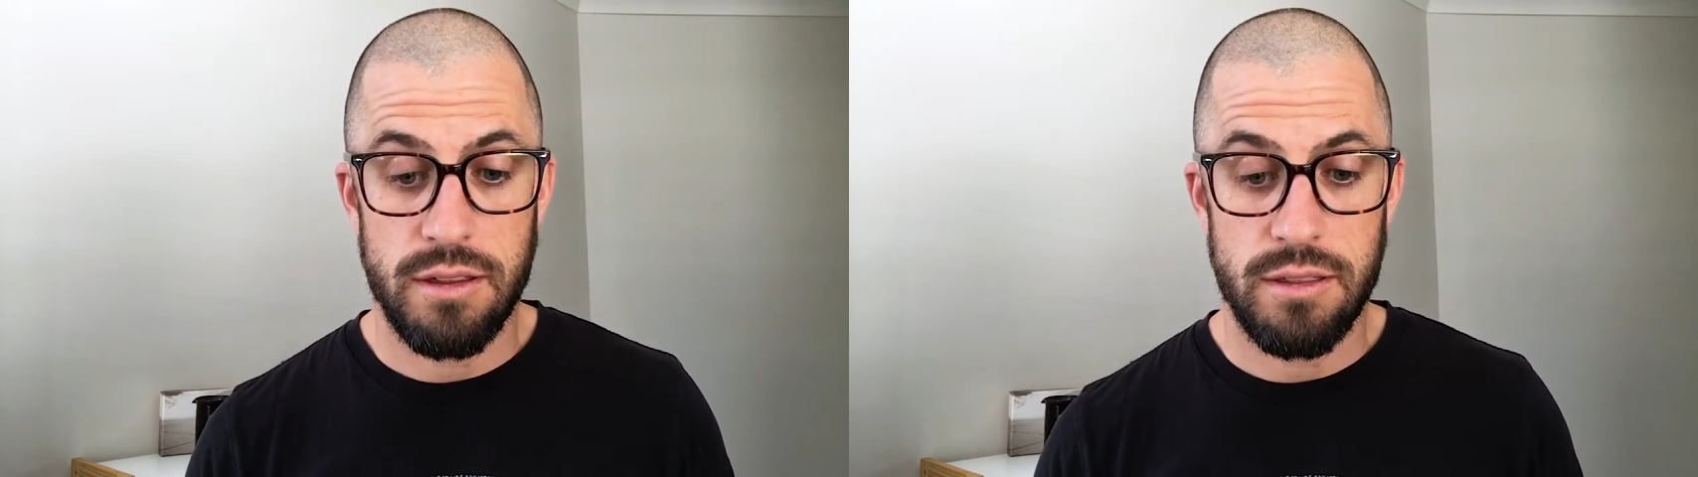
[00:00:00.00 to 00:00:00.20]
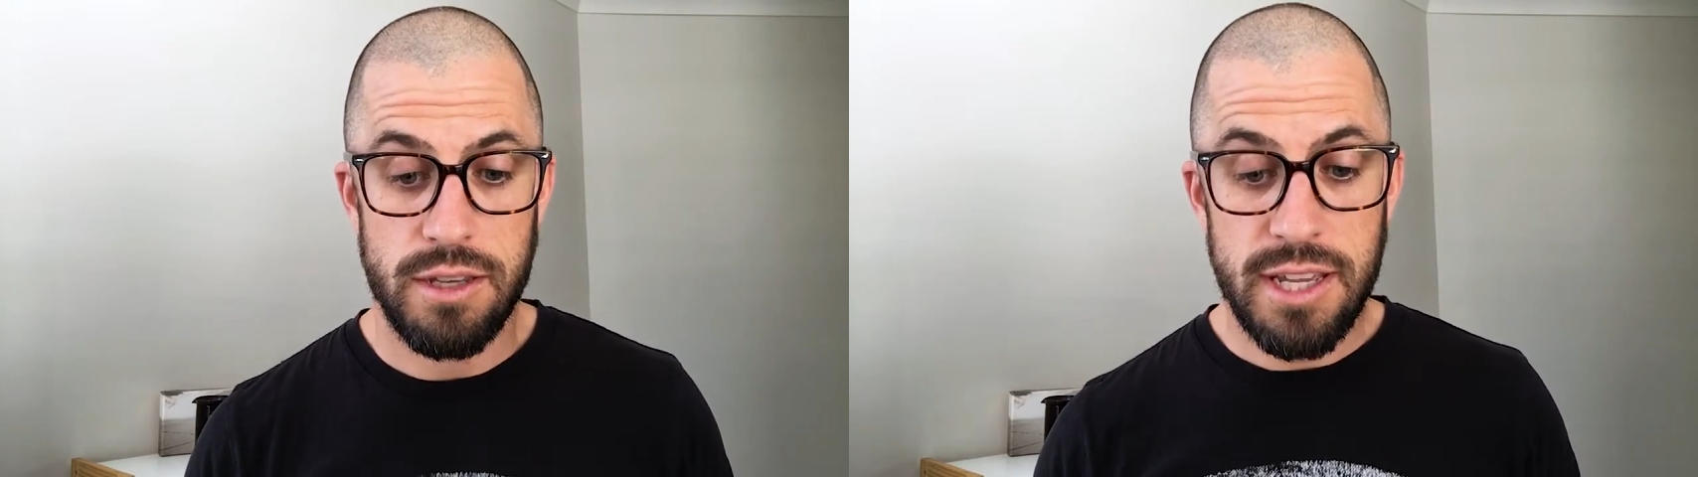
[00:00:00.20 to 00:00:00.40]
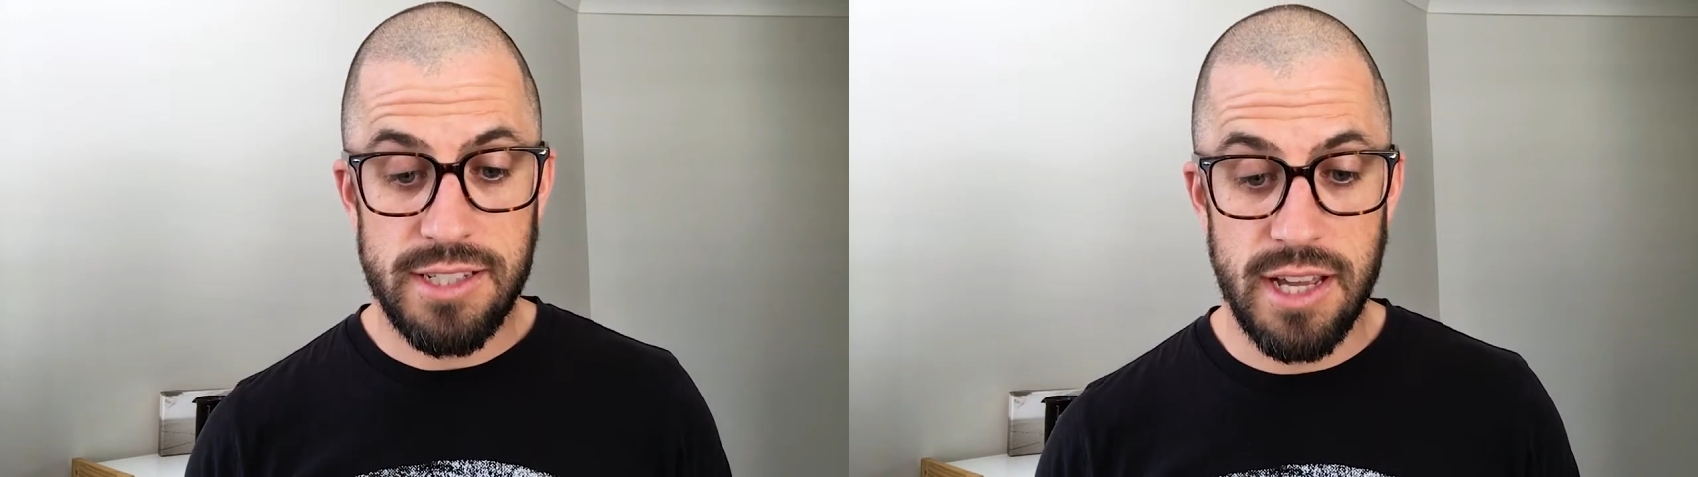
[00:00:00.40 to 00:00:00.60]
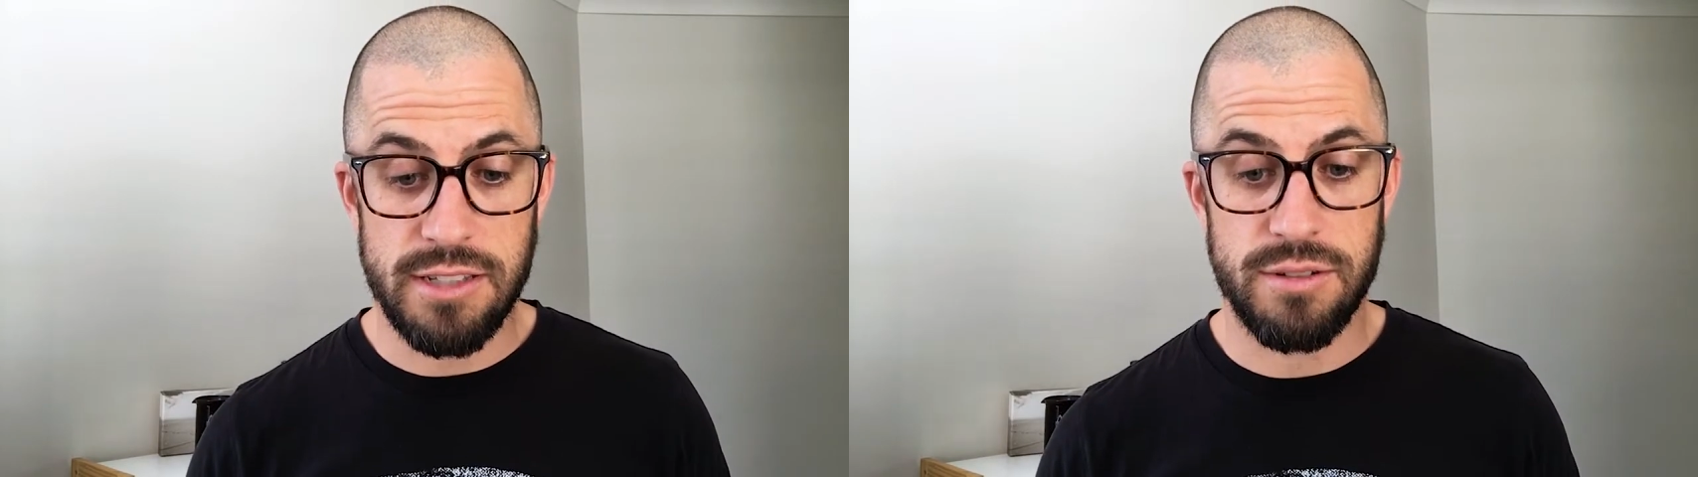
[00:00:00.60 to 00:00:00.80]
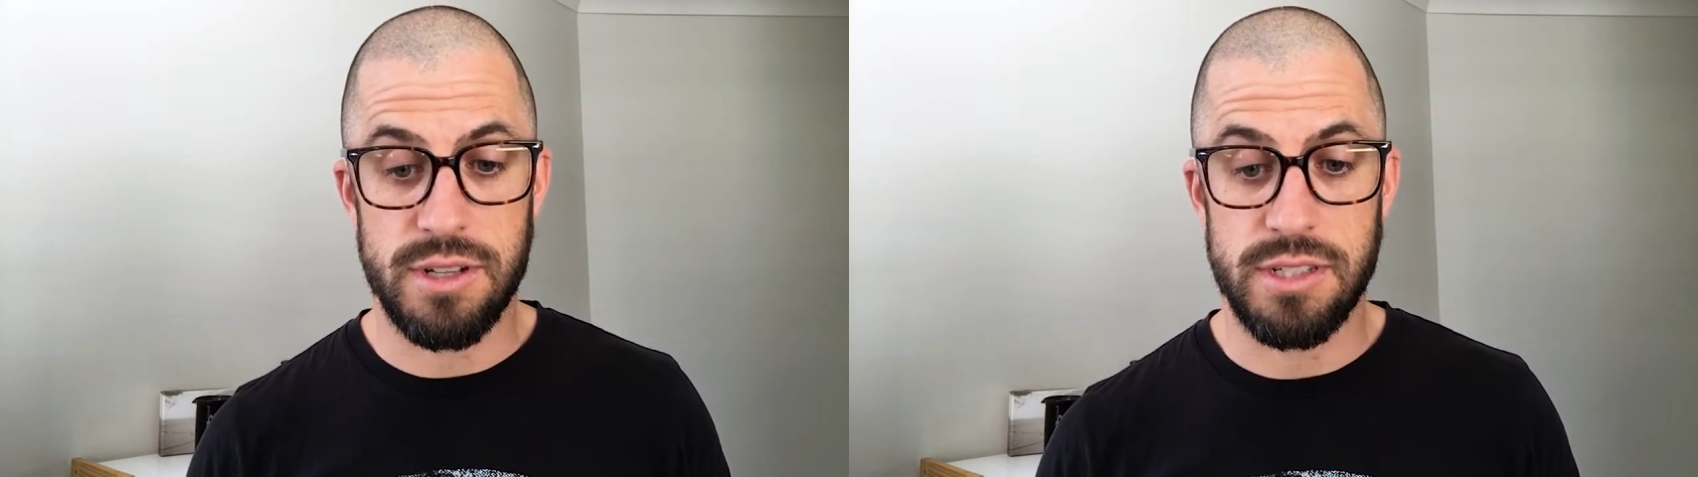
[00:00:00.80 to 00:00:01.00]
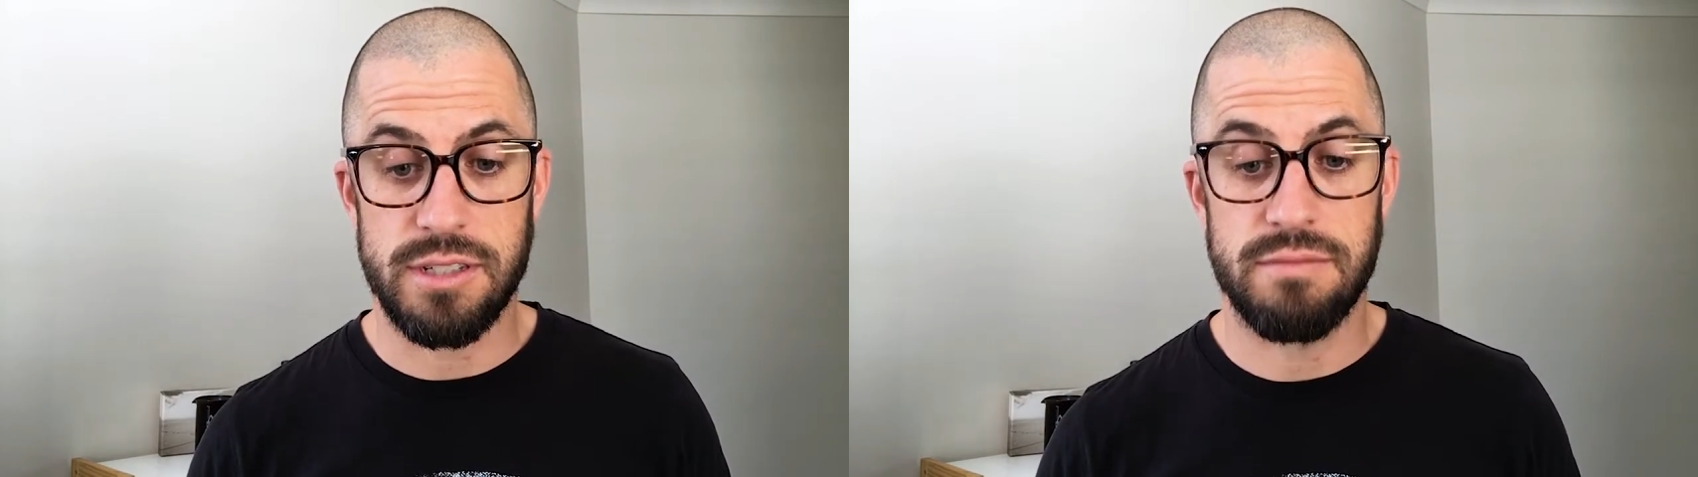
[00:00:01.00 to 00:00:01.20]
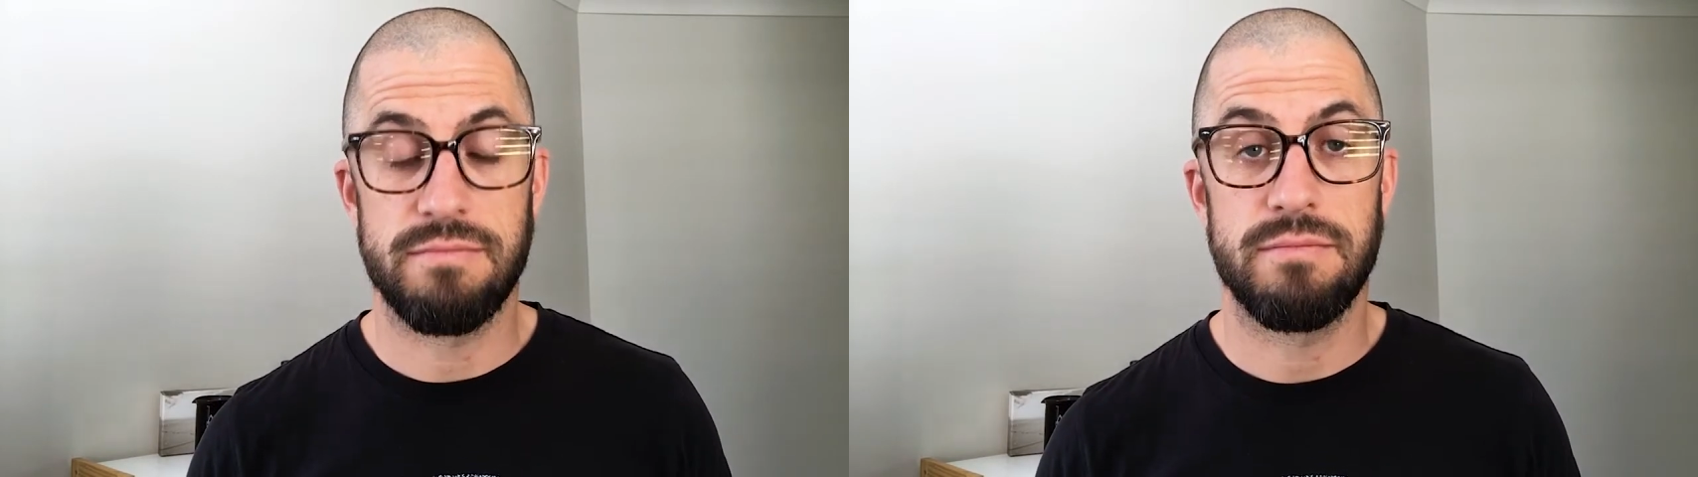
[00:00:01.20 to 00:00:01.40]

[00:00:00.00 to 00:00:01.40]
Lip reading: the next answer is